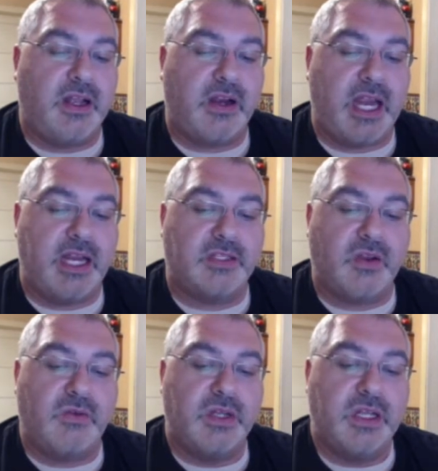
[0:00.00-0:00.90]
Okay,
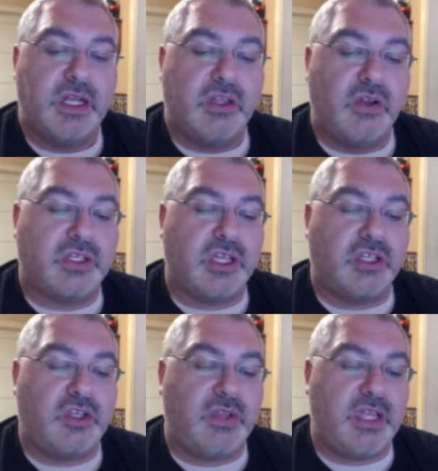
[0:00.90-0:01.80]
so those are the
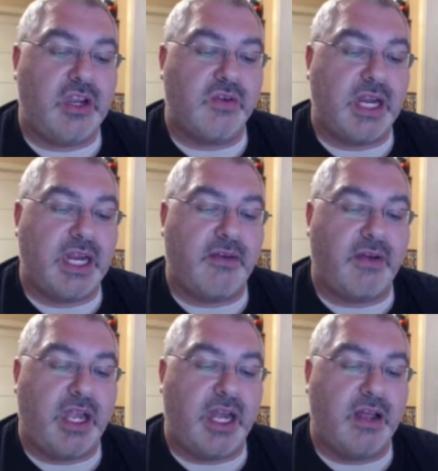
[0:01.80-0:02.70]
2 that you can get
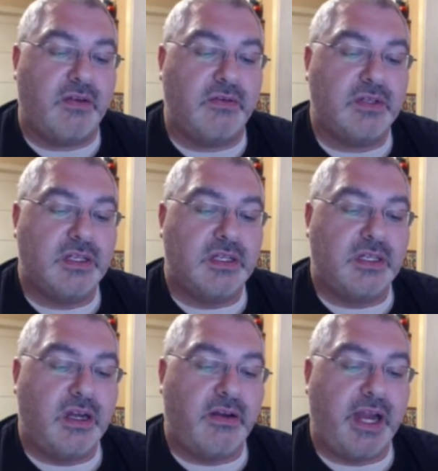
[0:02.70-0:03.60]
right now.
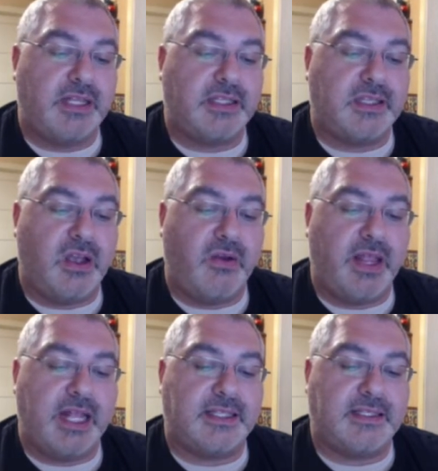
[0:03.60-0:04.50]
All right, so
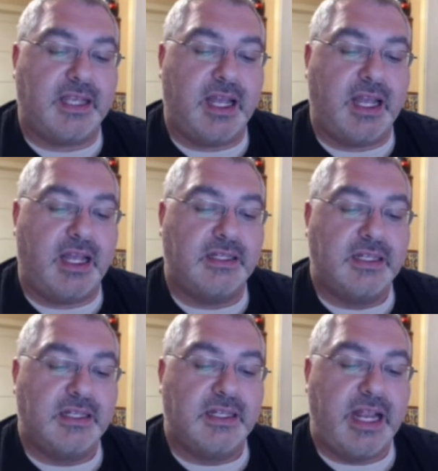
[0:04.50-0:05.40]
that's
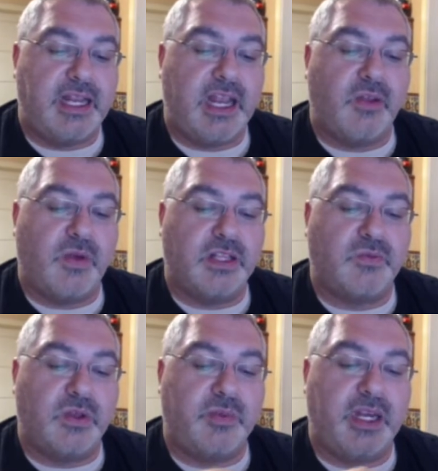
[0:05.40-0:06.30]
and the other
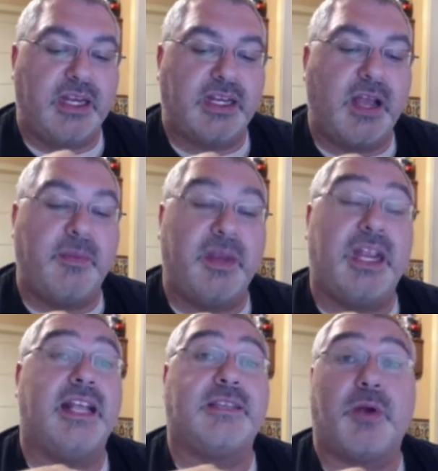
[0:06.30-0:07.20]
ones will be
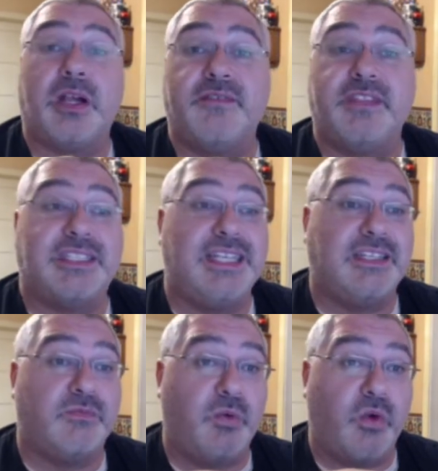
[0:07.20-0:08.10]
coming as part of the
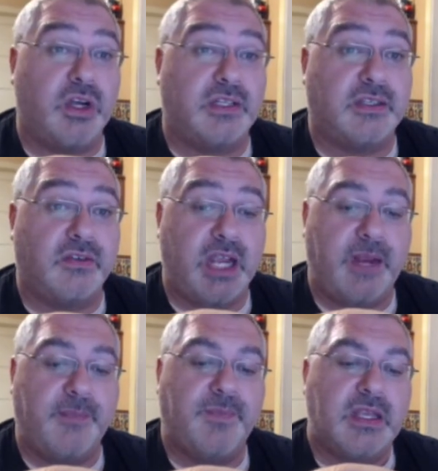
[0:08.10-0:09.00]
season rewards.
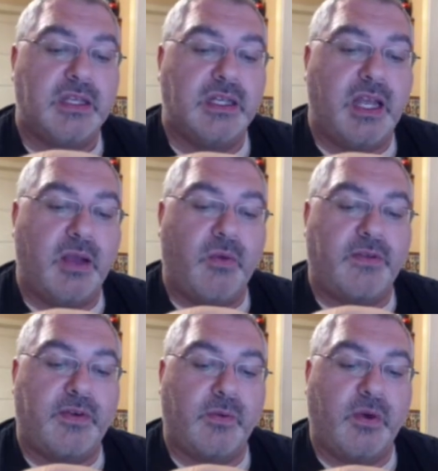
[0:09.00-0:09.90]
Okay,
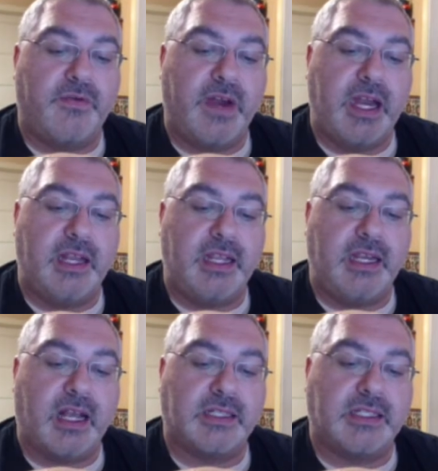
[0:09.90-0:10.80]
Waterfront Wharf and the
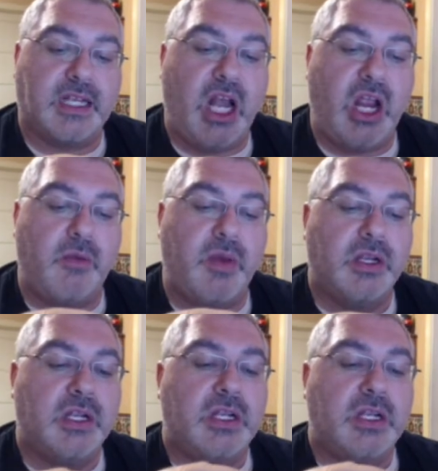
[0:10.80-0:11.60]
Yacht Club.